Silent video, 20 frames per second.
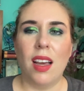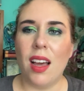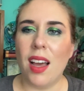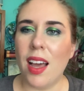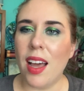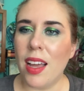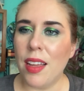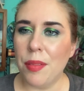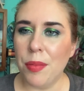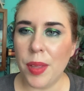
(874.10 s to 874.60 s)

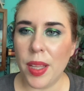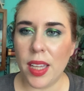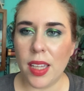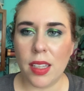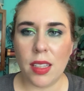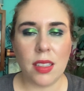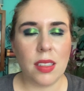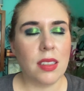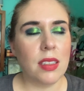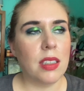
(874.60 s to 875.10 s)
I'm
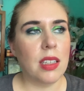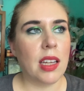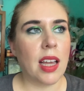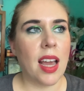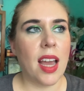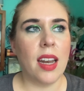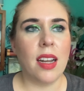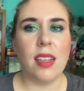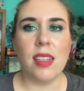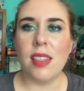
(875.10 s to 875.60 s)
like
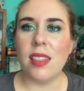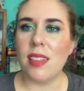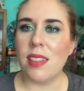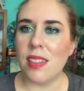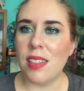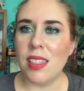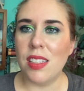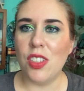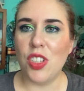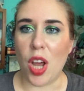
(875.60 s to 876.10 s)
kind of
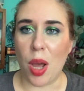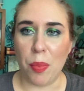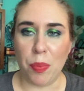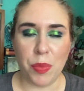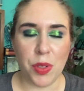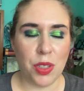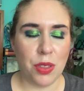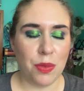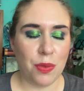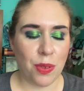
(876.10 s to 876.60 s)

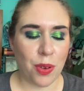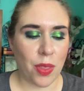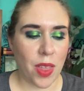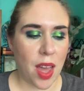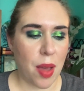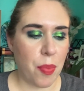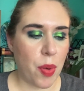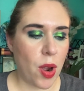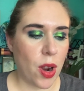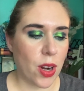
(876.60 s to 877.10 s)
stumped for
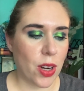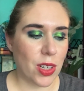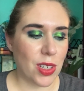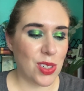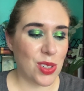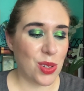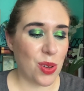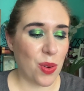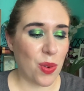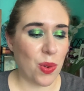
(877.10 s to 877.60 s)
that part,
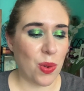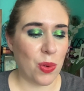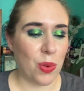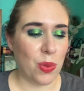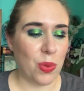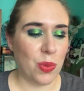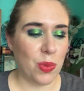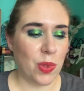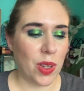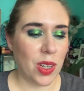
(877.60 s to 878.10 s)

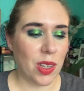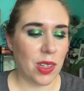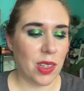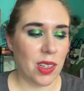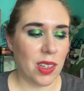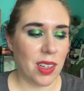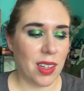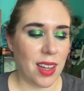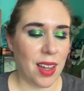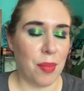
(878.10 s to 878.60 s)
so
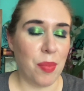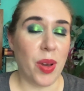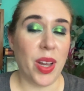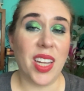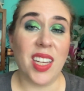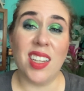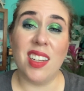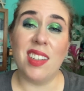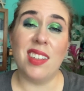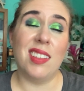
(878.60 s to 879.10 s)
I
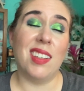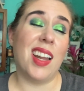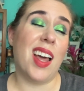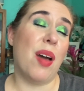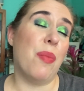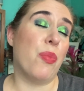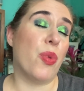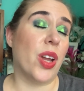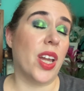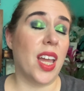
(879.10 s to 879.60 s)
might
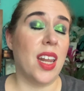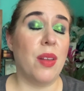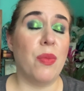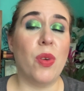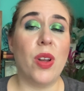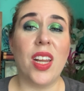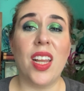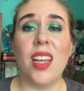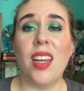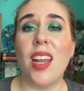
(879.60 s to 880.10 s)
not bring
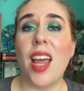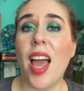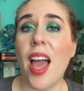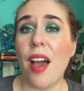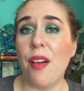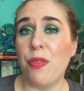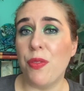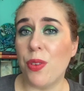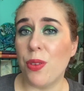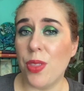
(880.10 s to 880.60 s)
anyone in
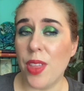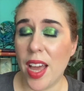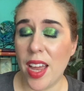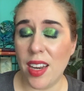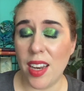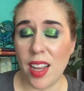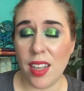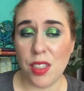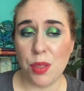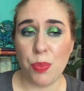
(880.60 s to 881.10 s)
after that
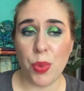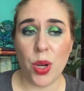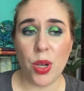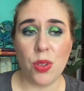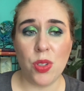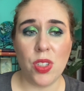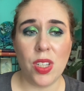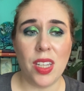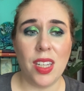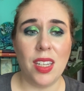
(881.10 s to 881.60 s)
next
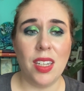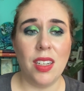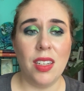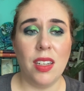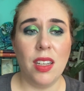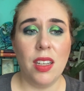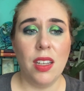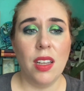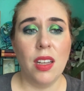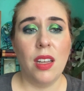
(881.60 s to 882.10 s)
person,
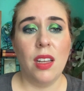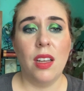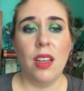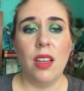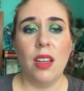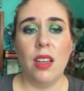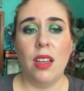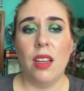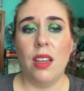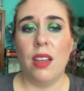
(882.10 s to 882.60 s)

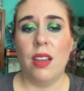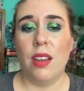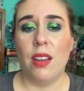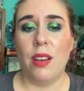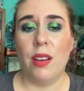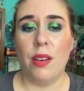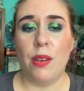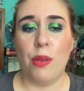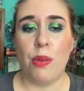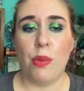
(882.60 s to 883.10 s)

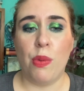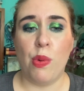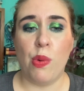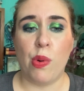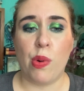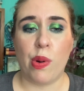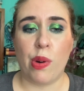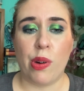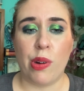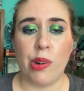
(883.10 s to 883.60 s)

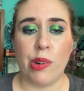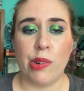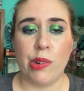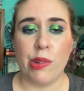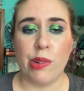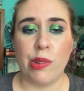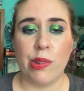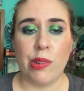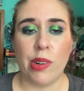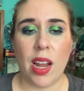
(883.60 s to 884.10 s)

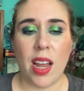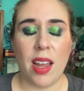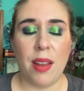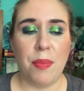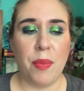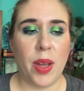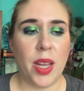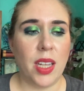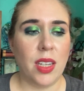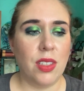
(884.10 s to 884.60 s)
or I
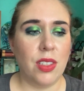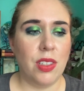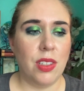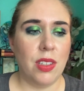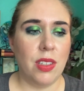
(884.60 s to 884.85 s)
might,